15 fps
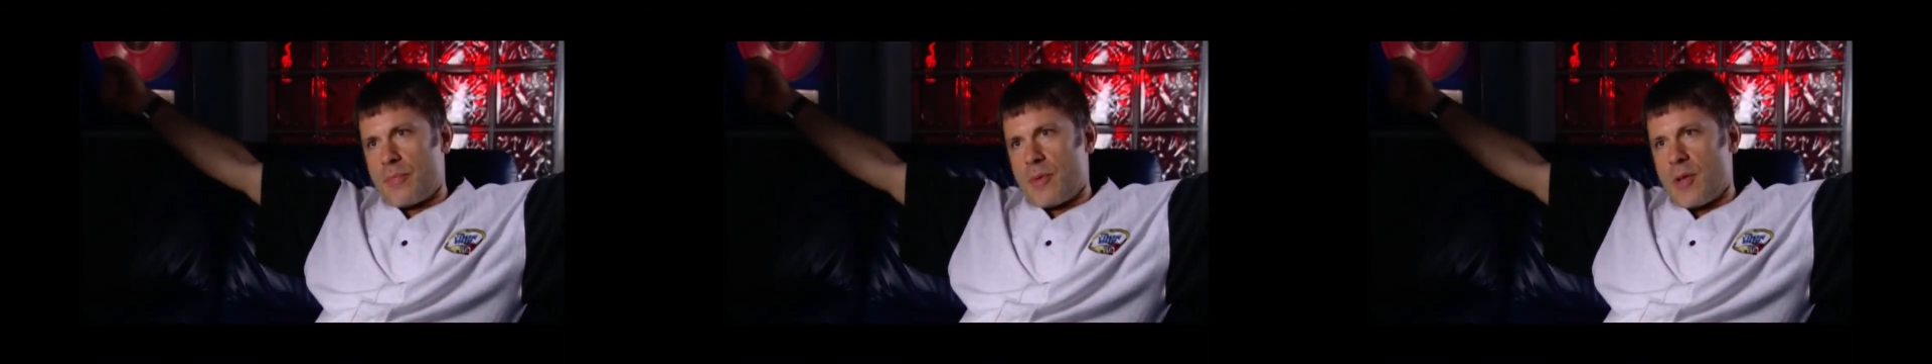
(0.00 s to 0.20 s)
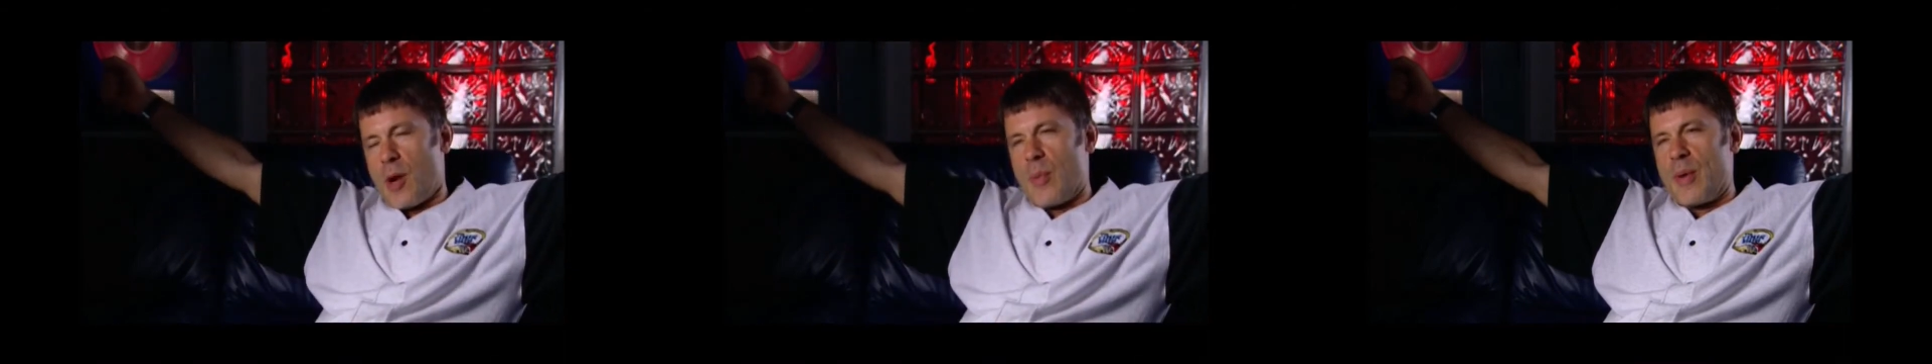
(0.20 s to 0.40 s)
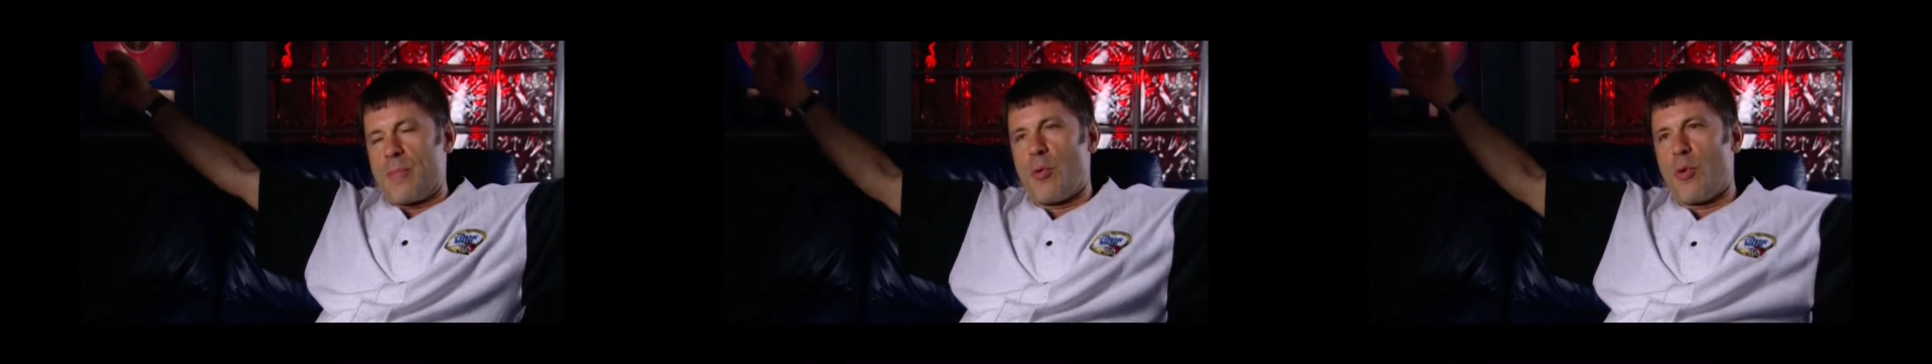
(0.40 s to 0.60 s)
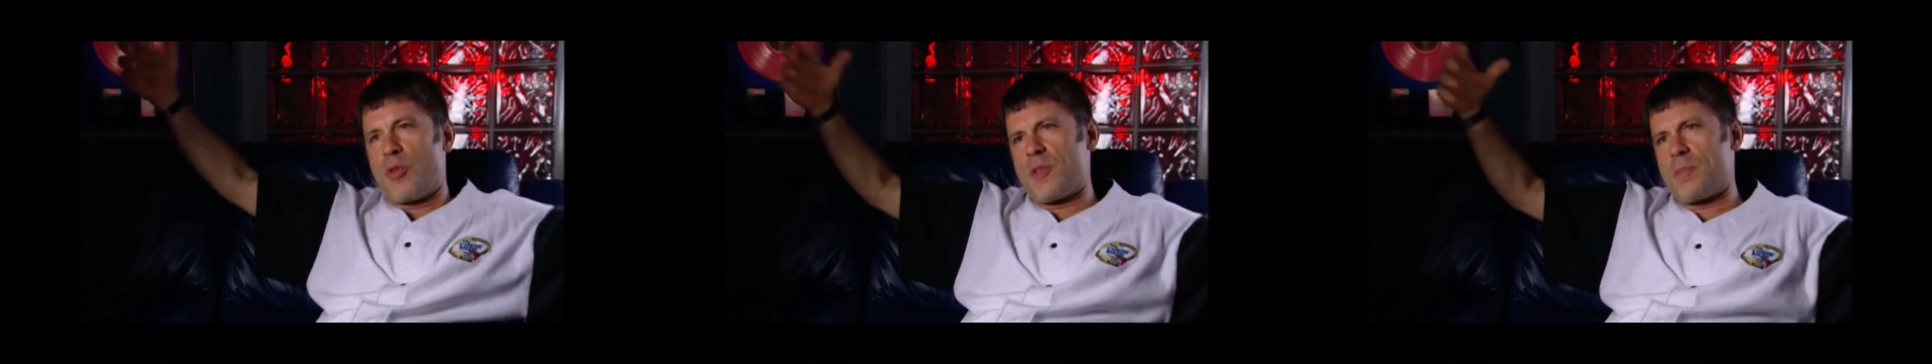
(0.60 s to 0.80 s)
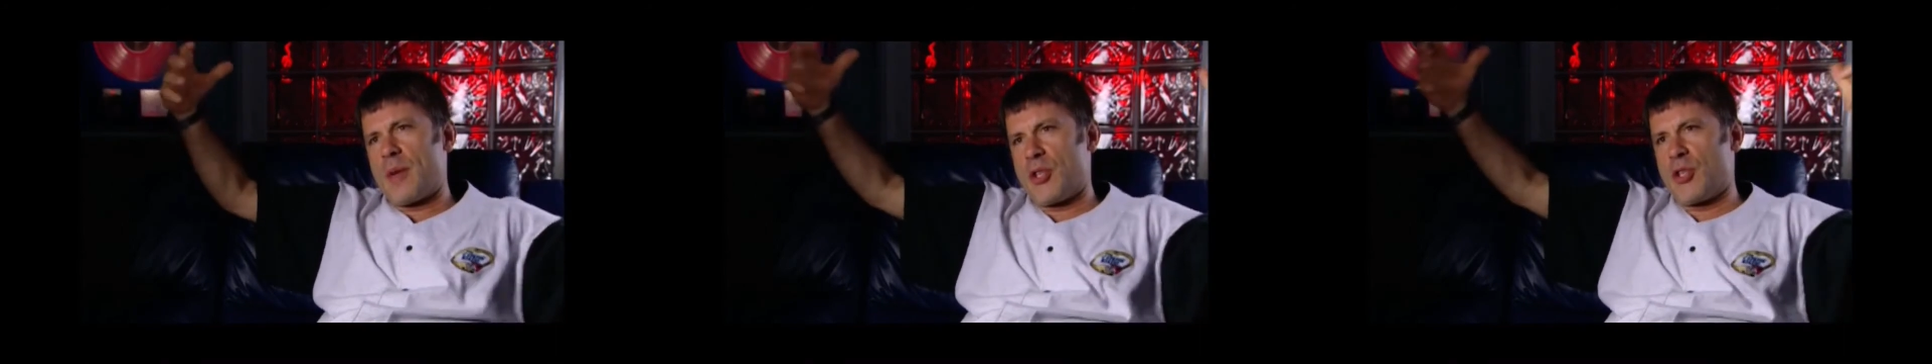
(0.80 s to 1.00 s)
And we bought this
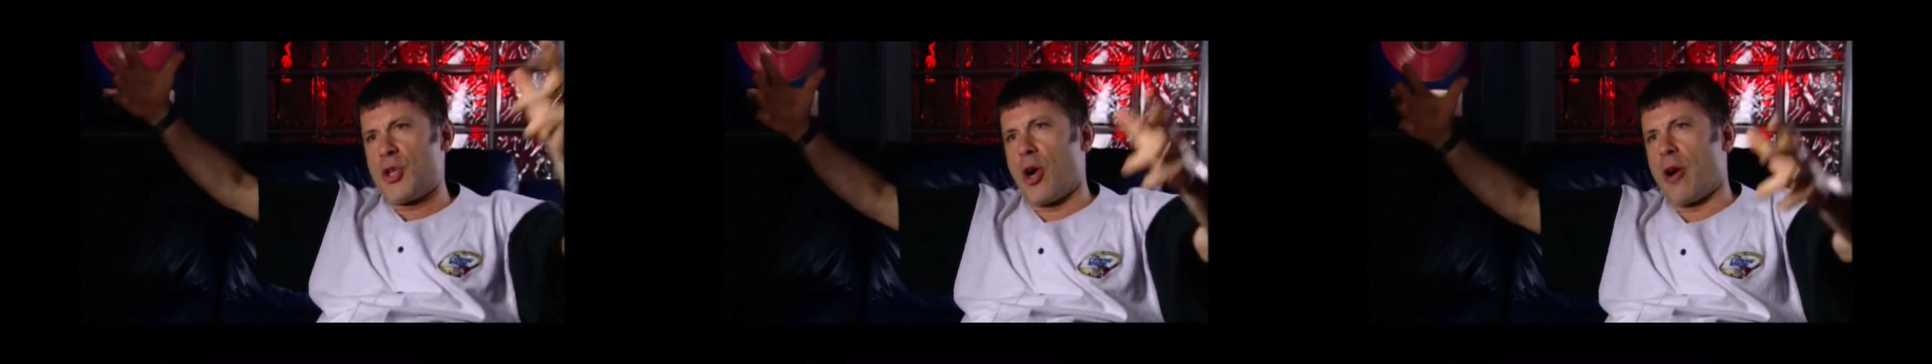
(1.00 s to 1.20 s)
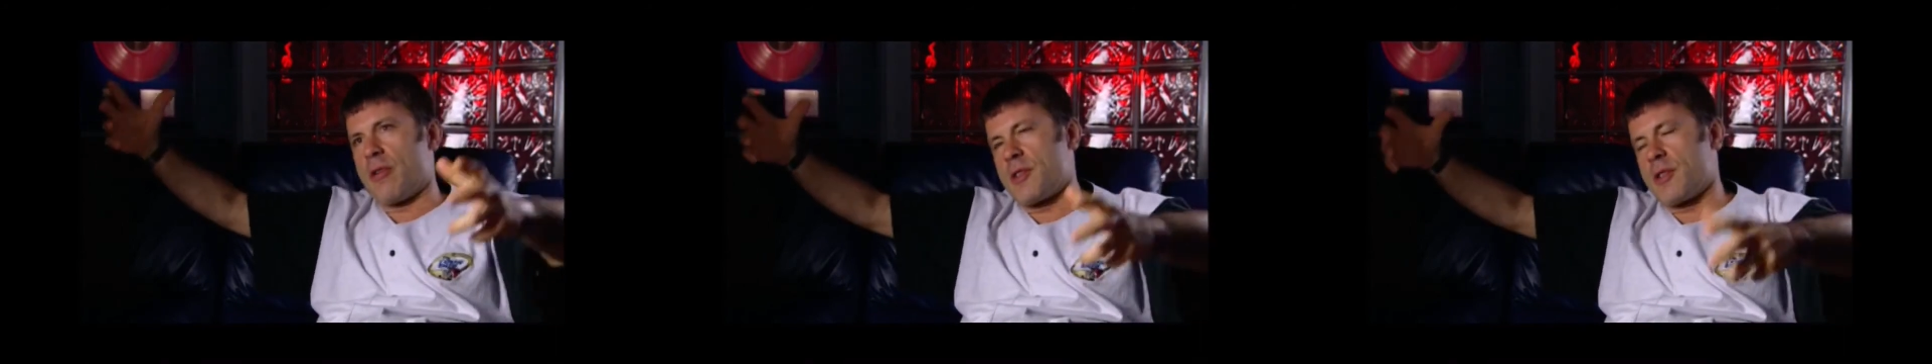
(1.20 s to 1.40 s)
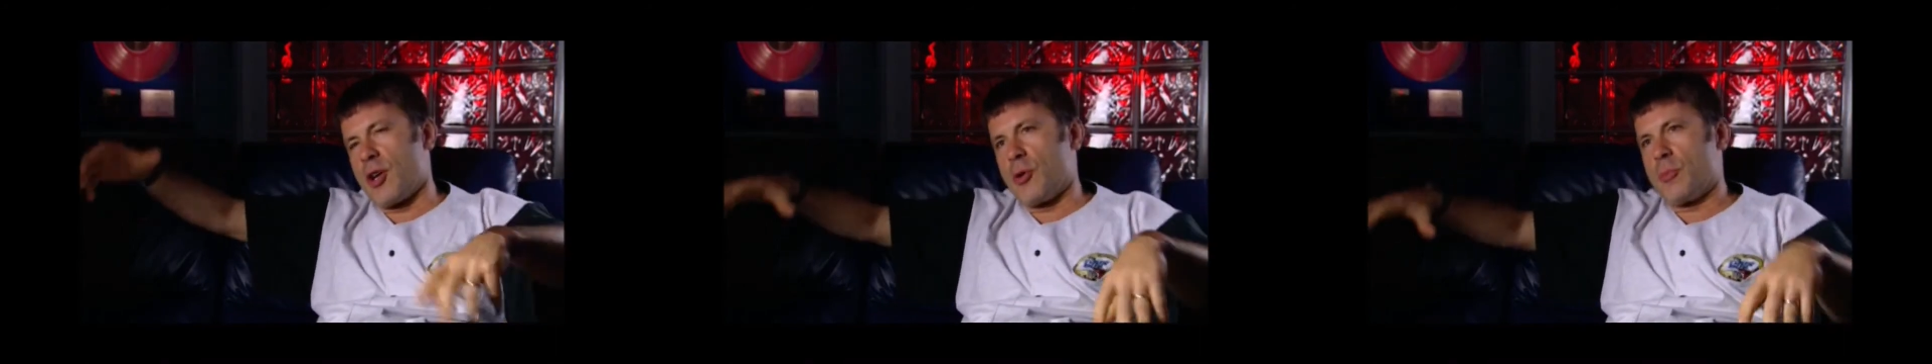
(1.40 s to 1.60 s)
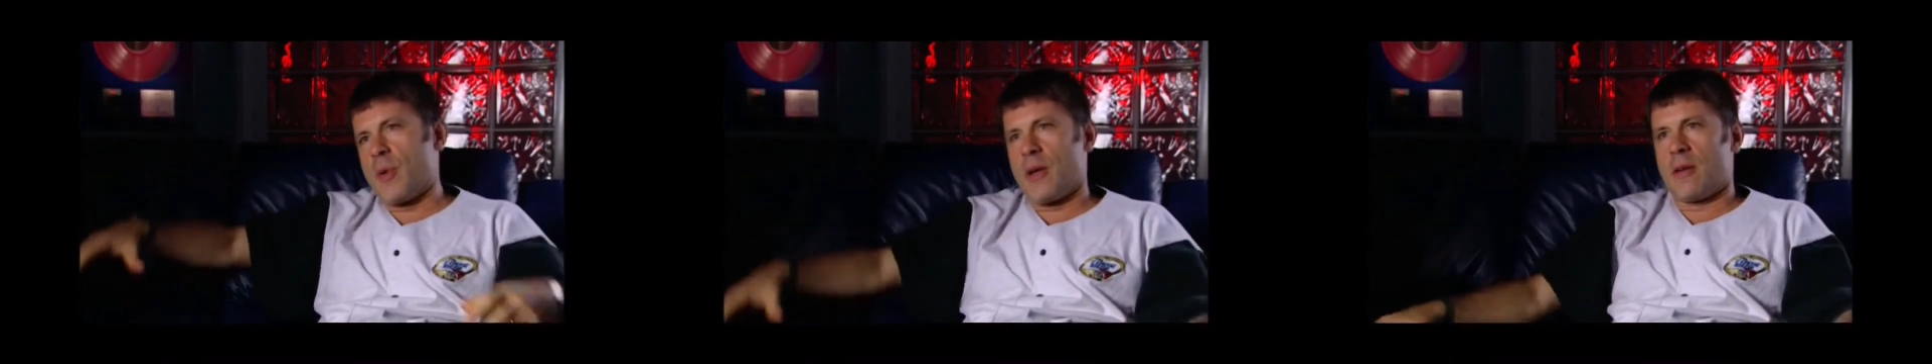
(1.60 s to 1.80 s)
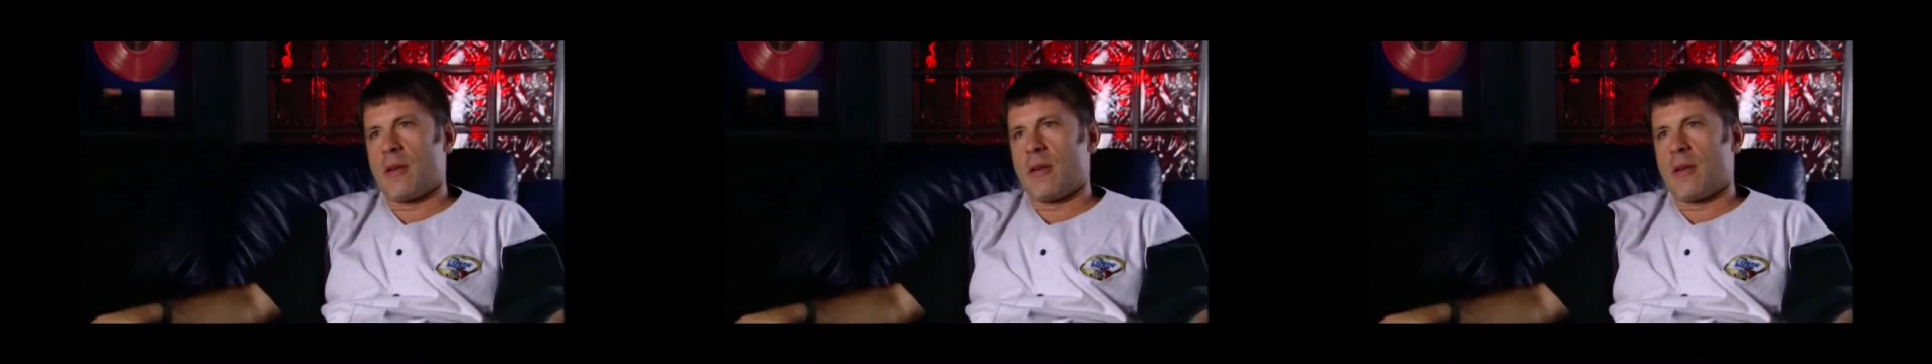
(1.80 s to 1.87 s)
big gyroscope in,